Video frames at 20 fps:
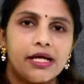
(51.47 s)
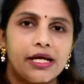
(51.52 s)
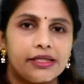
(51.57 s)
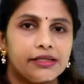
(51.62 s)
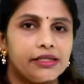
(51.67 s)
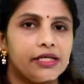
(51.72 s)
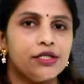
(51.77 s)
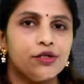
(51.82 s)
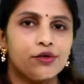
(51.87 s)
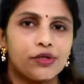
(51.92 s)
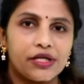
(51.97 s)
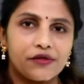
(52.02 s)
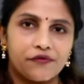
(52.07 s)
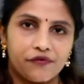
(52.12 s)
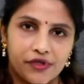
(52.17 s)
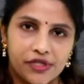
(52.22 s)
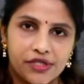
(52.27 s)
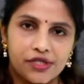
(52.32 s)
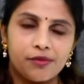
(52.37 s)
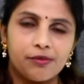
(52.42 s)
and then you can
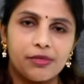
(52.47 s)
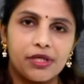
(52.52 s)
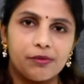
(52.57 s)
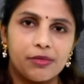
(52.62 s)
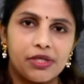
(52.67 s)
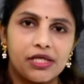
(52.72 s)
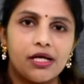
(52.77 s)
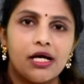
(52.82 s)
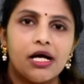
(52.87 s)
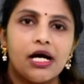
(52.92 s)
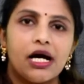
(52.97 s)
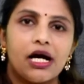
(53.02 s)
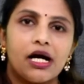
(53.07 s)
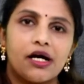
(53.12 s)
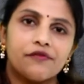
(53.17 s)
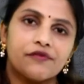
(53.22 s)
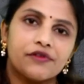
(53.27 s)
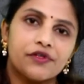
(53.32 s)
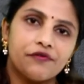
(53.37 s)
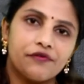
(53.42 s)
feed your baby.
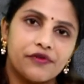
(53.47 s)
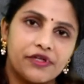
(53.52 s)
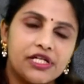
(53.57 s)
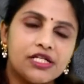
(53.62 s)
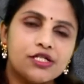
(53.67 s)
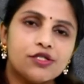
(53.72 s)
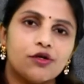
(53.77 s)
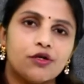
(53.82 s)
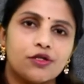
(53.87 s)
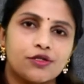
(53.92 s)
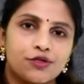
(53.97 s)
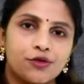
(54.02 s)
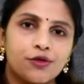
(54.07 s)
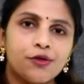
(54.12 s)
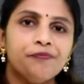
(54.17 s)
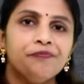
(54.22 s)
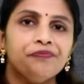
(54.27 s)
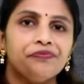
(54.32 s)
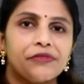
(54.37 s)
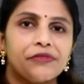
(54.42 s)
After feeds also,